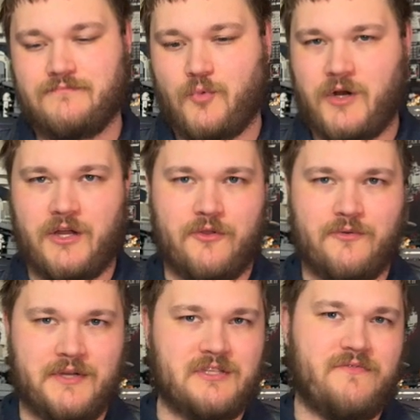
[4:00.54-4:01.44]
going to go
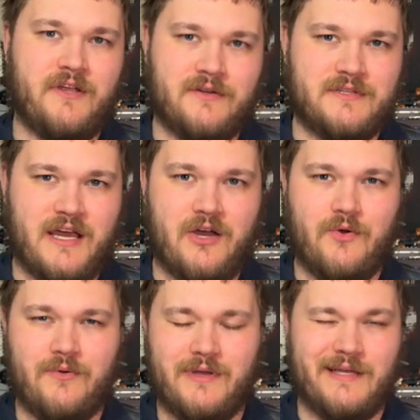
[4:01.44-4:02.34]
through each of the figures
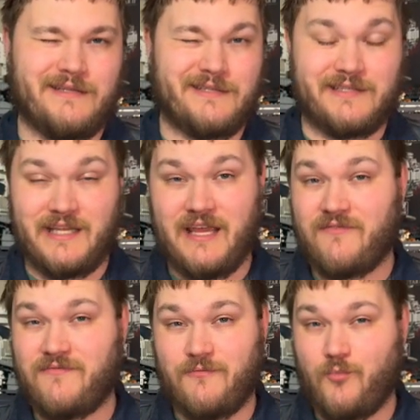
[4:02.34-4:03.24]
now and see
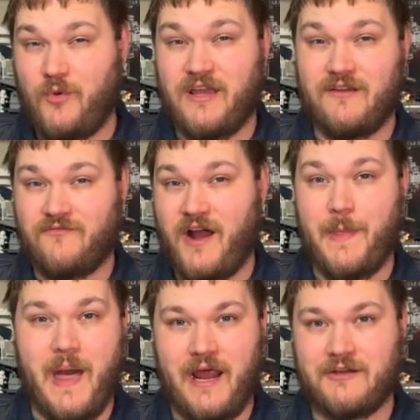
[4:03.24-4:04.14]
if we can
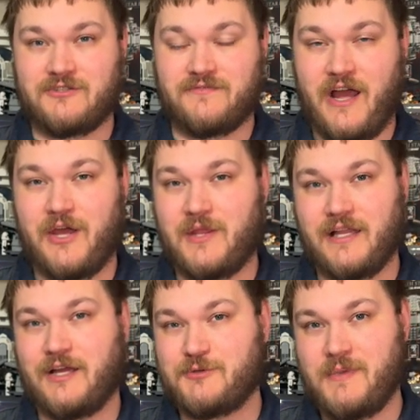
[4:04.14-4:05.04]
find that extra value that
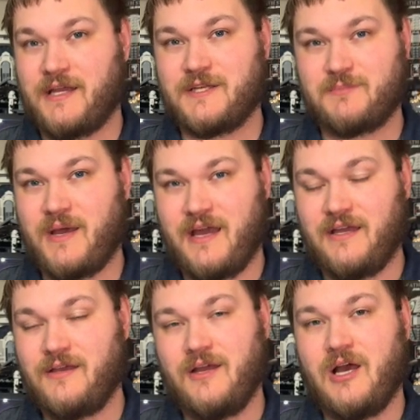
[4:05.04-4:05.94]
LEGO is making us
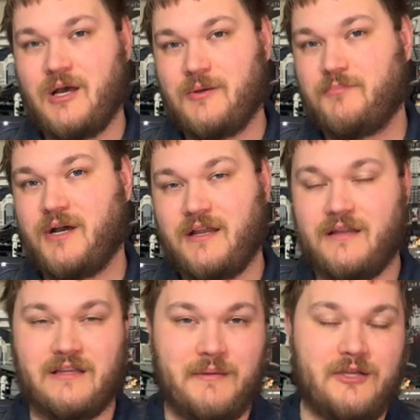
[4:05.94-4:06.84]
pay. But
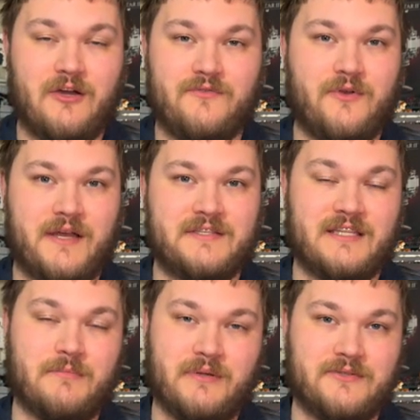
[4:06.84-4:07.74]
let me know if you guys think
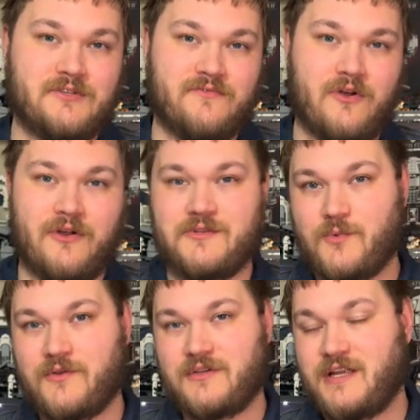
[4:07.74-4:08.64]
the build so far is
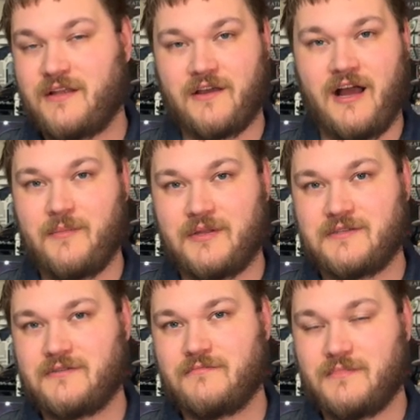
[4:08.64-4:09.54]
worth it down in the
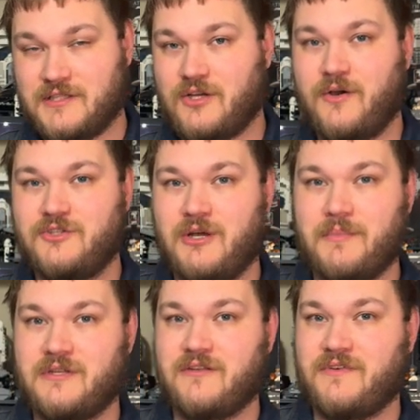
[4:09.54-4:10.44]
comments. Let's go ahead and jump
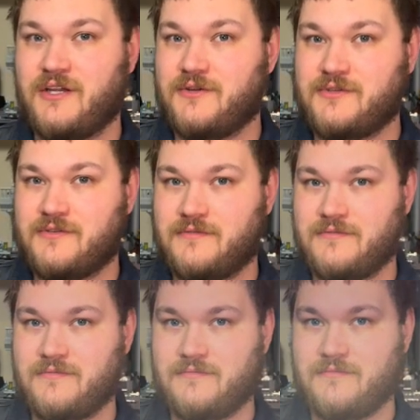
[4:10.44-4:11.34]
into the figures.
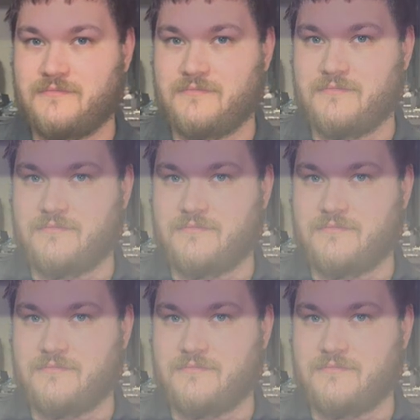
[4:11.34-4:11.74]
All right,